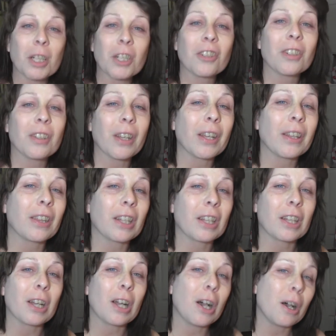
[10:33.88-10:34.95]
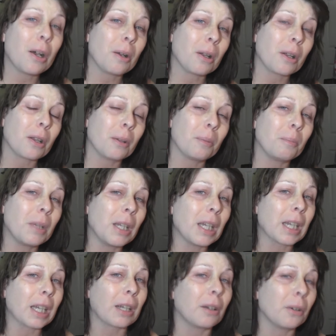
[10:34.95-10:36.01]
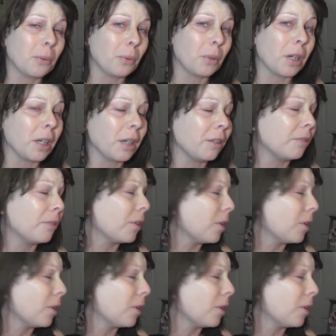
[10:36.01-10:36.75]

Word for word: much like the co comedic one